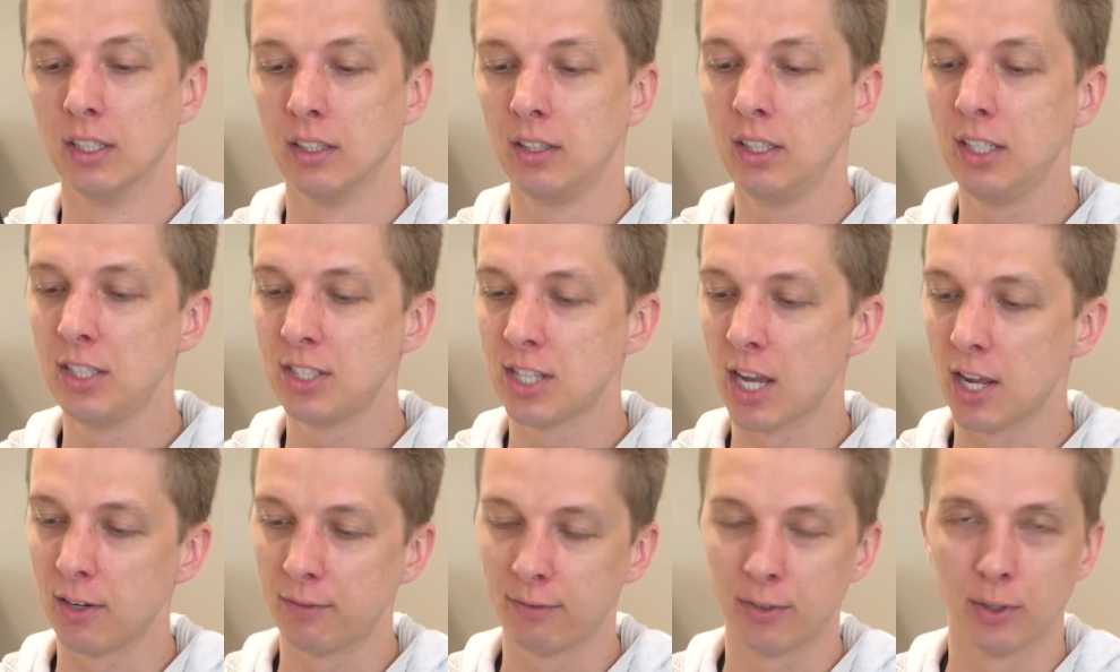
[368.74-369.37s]
these
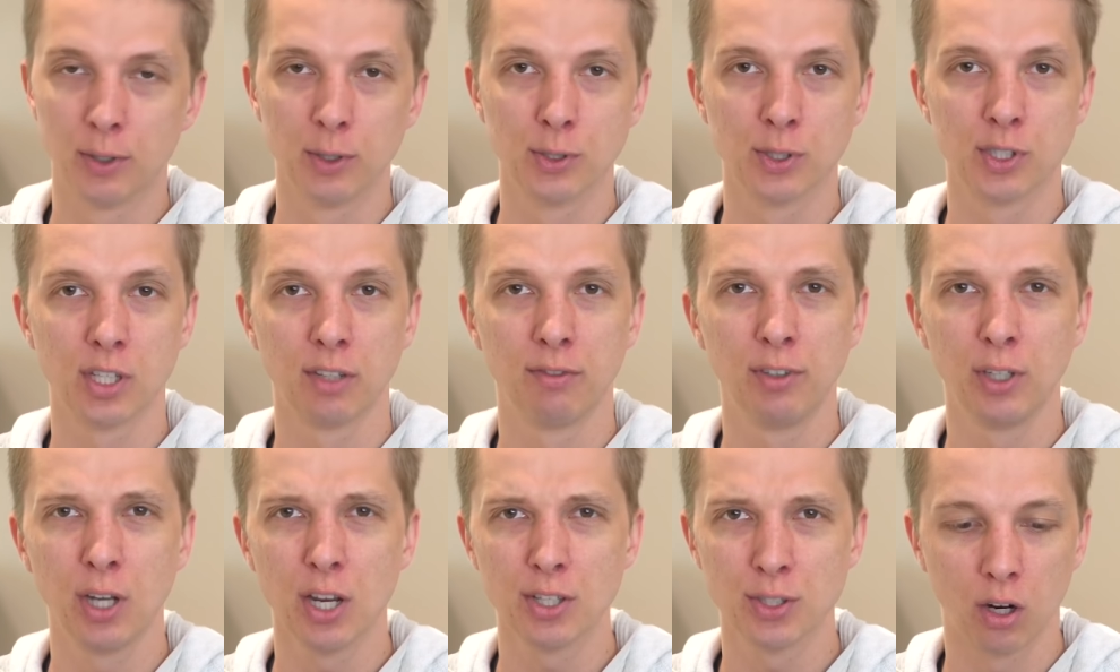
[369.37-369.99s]
headphones.
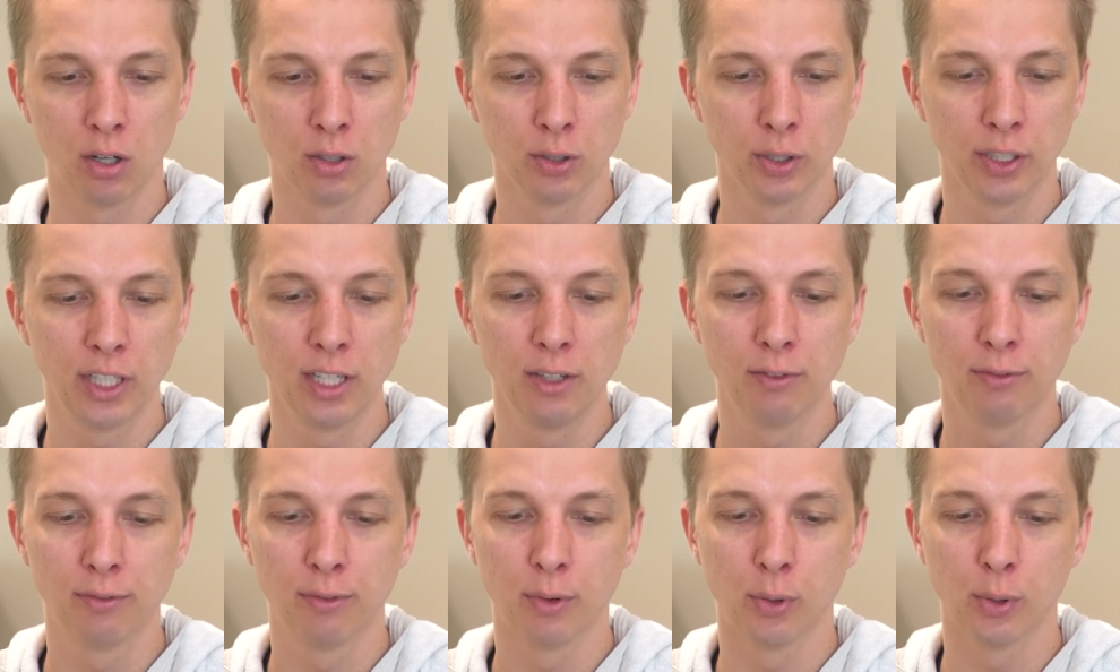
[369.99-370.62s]
If you guys are
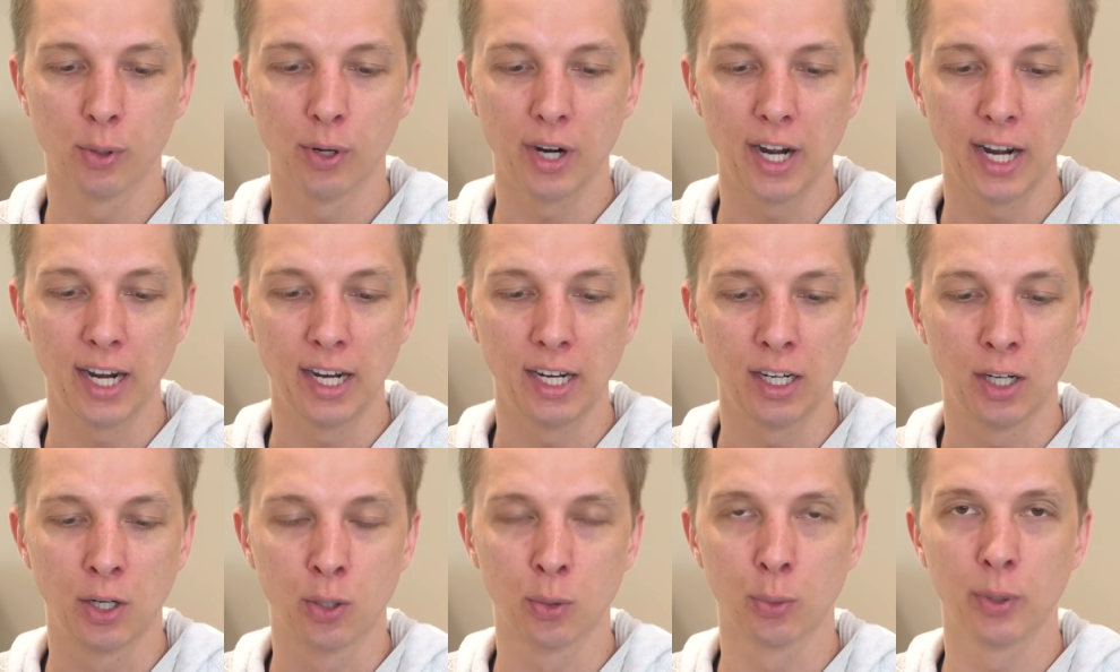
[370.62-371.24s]
looking for
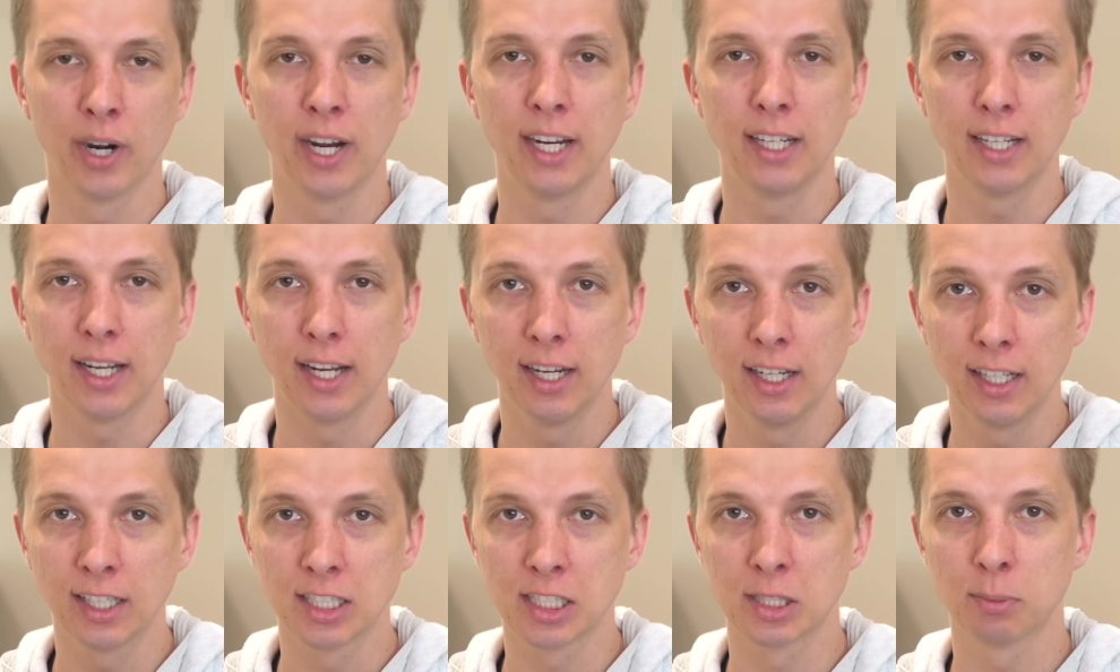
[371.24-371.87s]
a great,
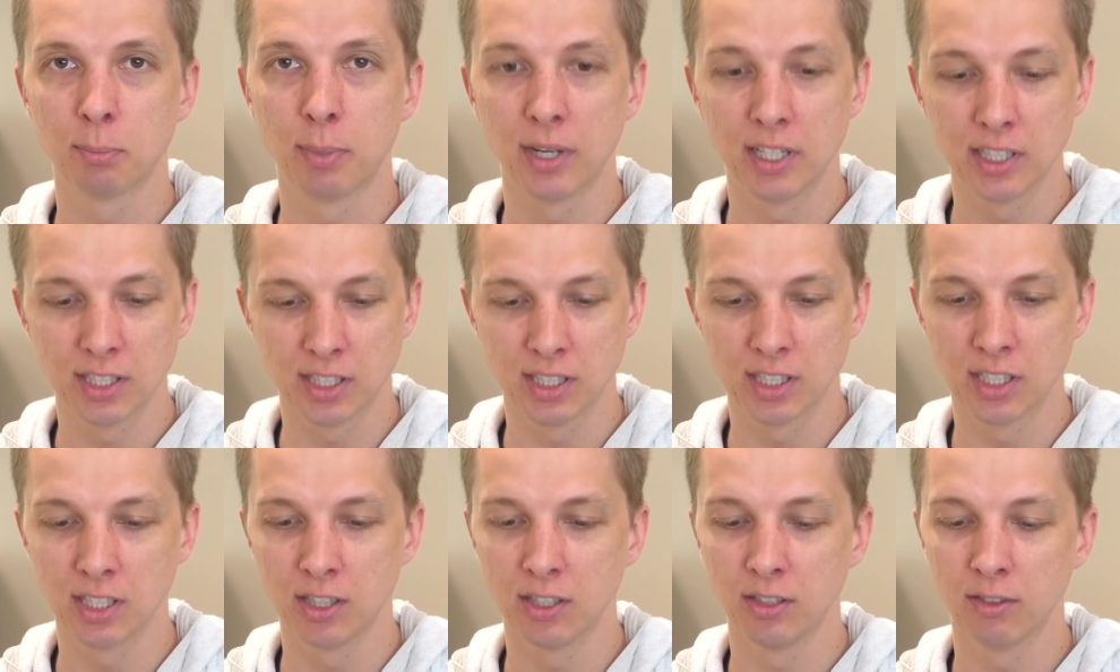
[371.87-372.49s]

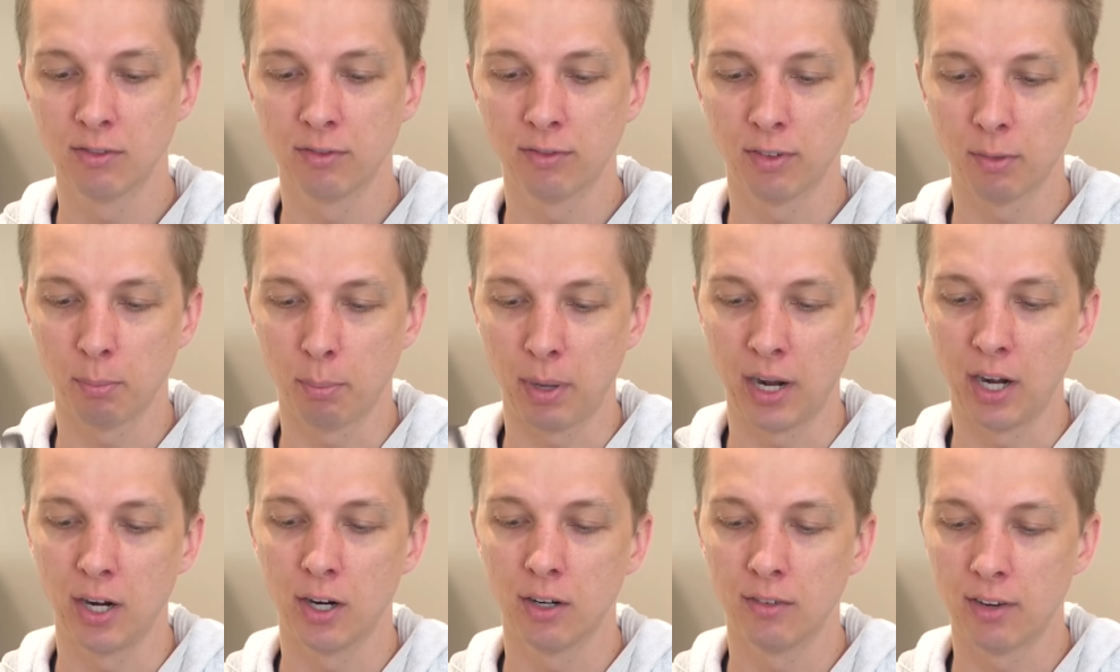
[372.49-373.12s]
inexpensive
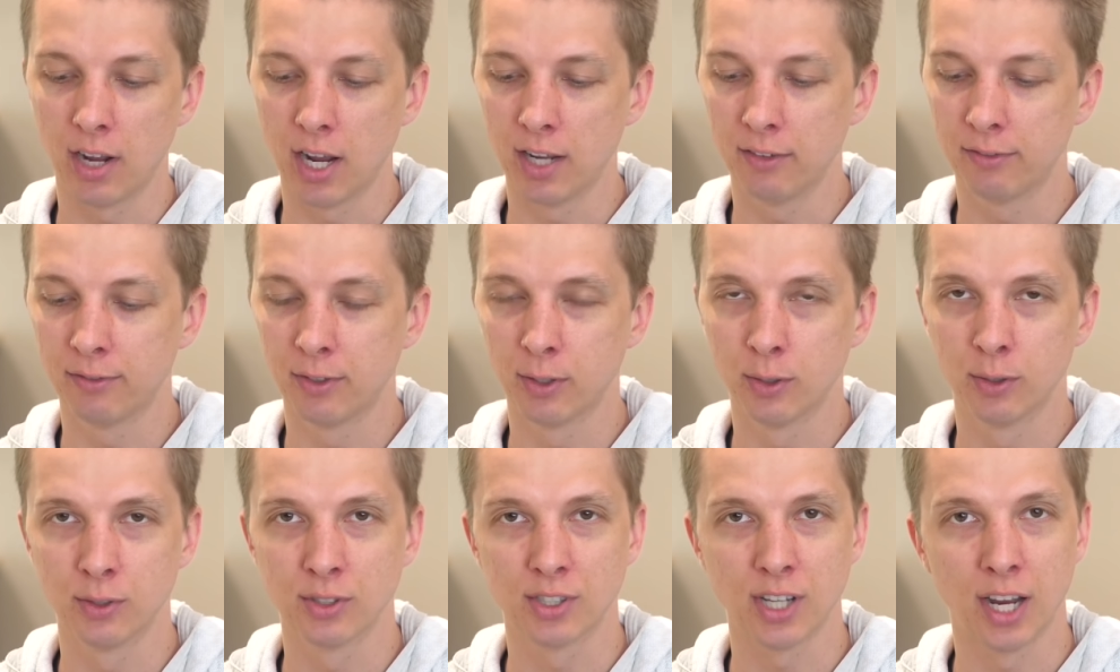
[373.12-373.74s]
pair of
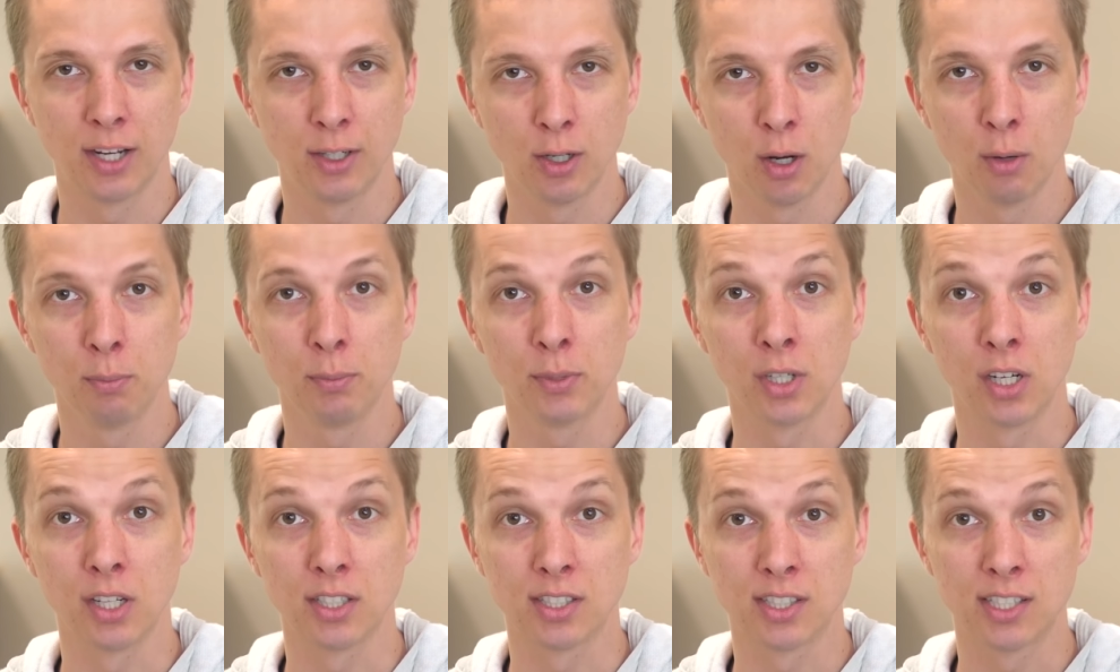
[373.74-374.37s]
headphones, I know
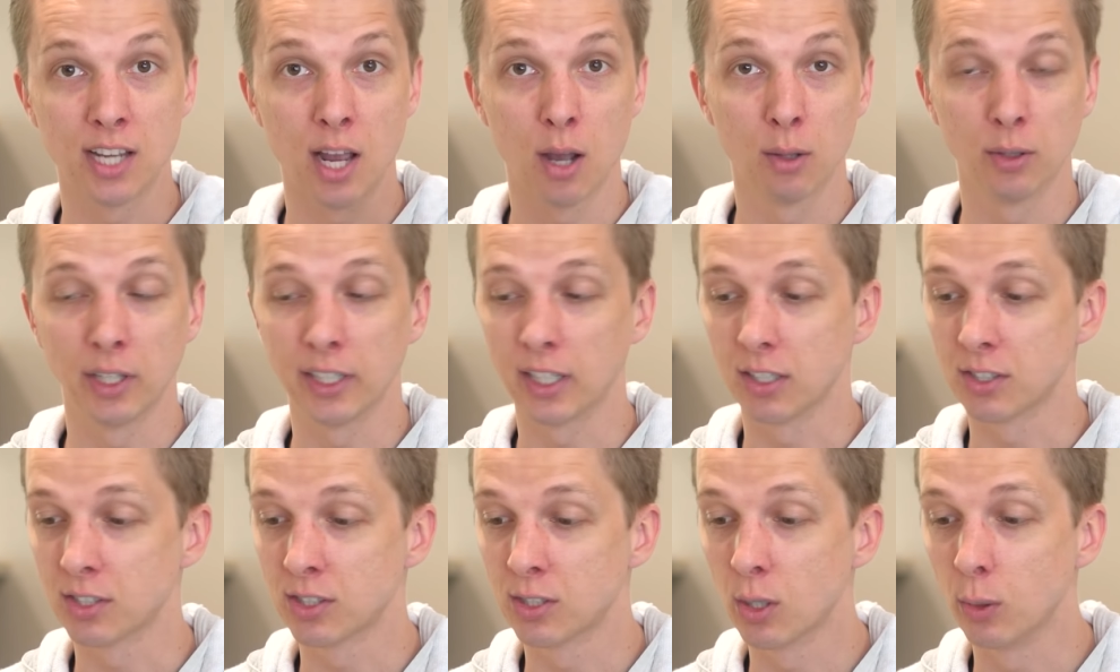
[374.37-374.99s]
I'm gonna sound
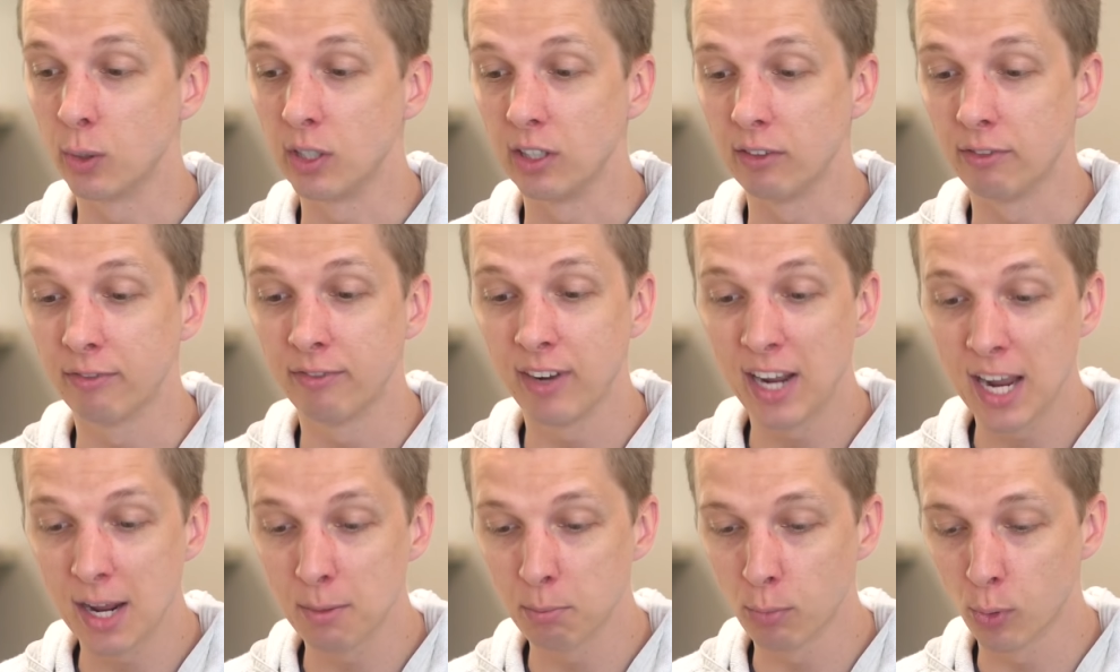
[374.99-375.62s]
like a Sony
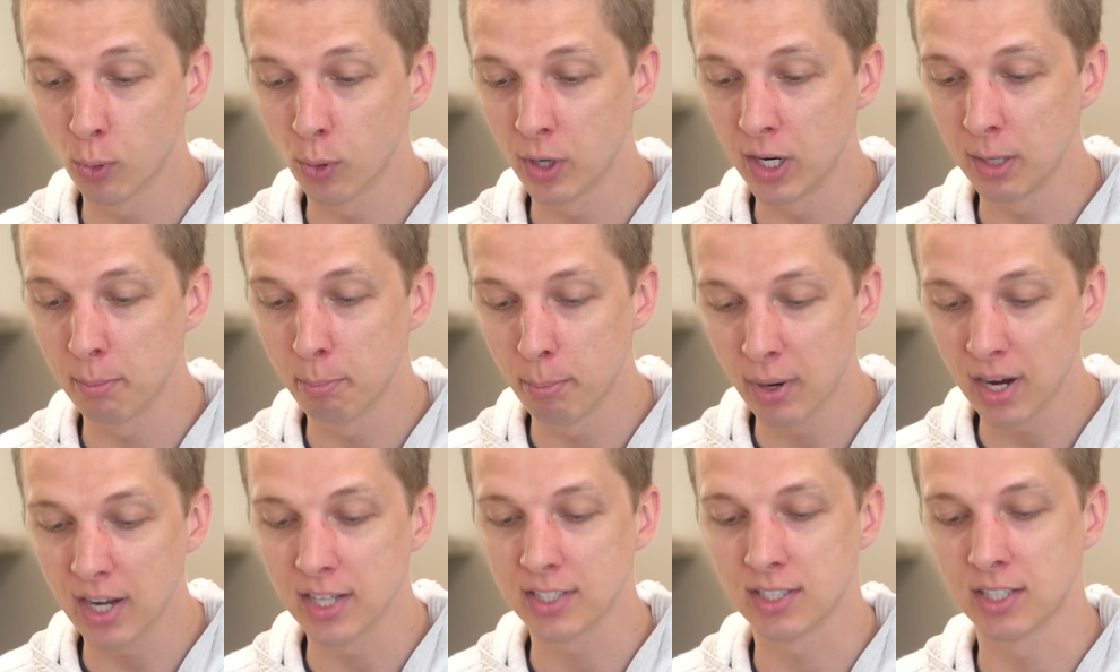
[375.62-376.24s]
fanboy,
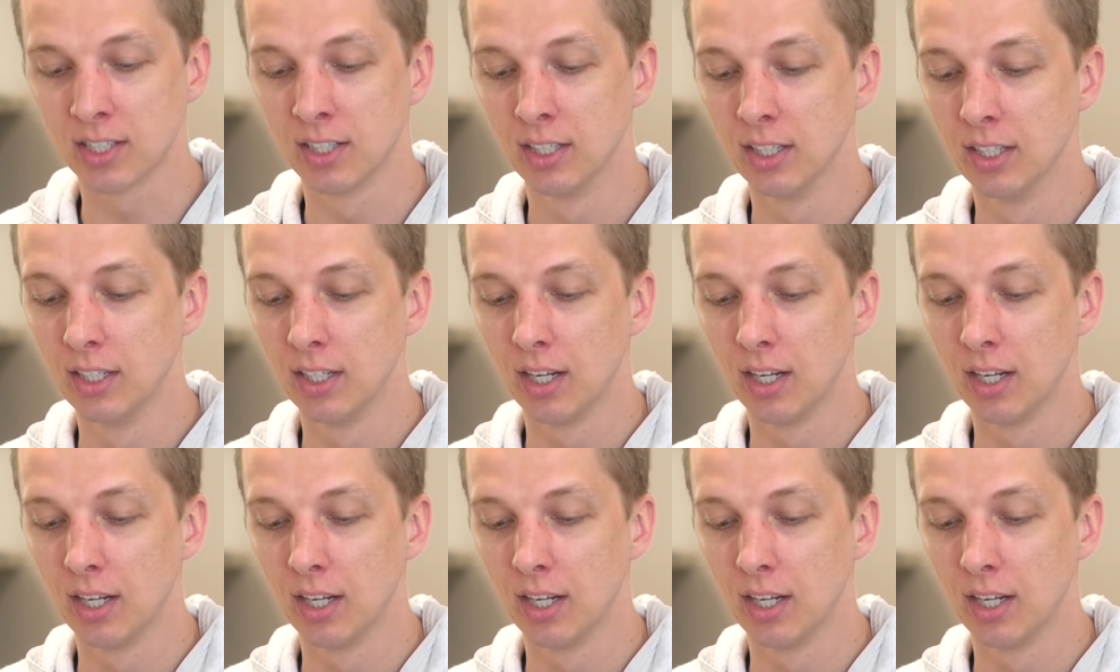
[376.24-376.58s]
but